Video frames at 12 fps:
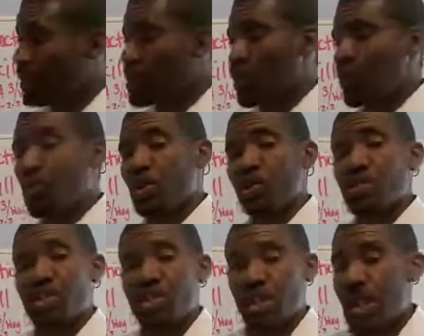When
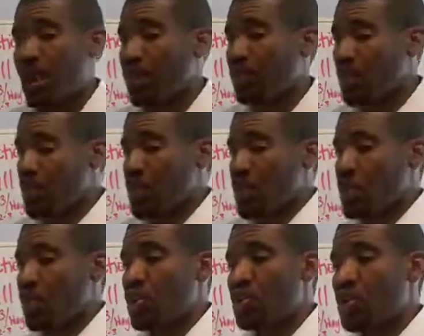you're a child, you
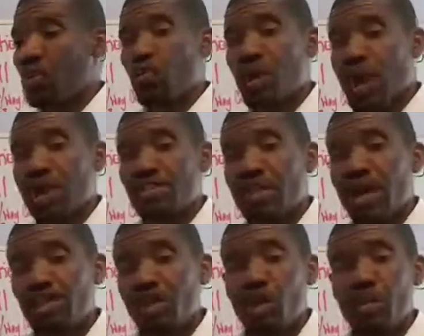didn't run
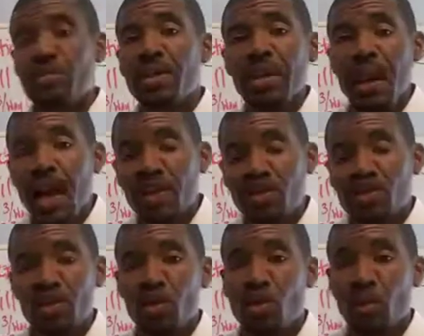outside to go be an
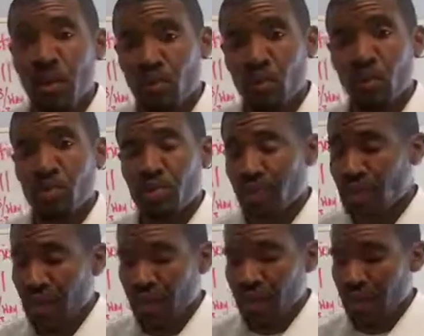entrepreneur when everyone was
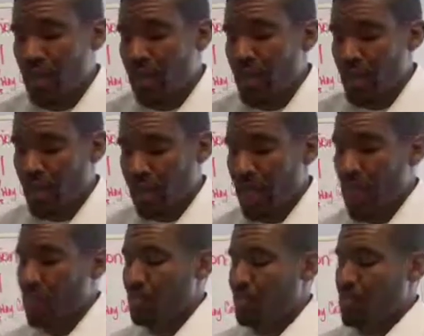being a
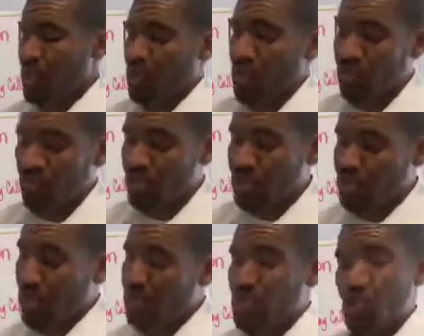cowboy or a police
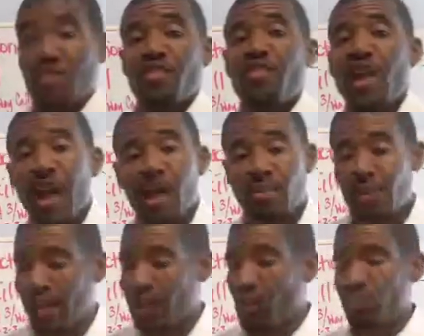officer or a
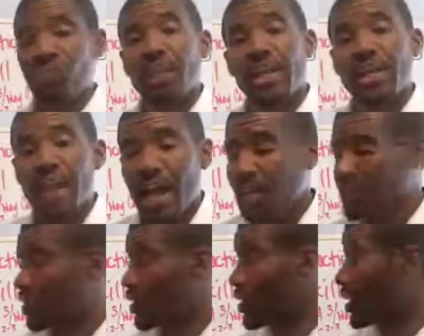fireman or playing
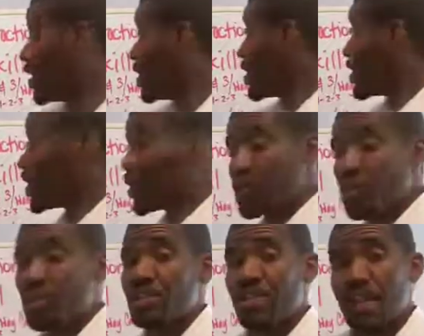doctor.
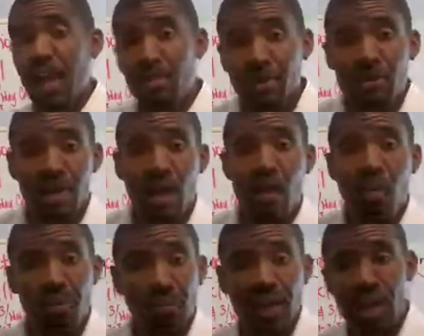You didn't say, I want
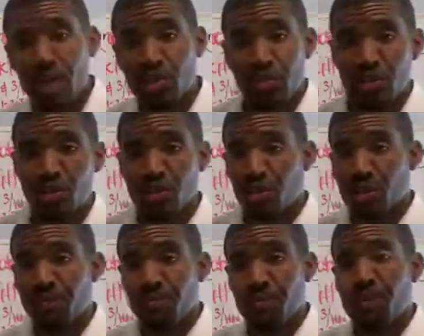to play an entrepreneur.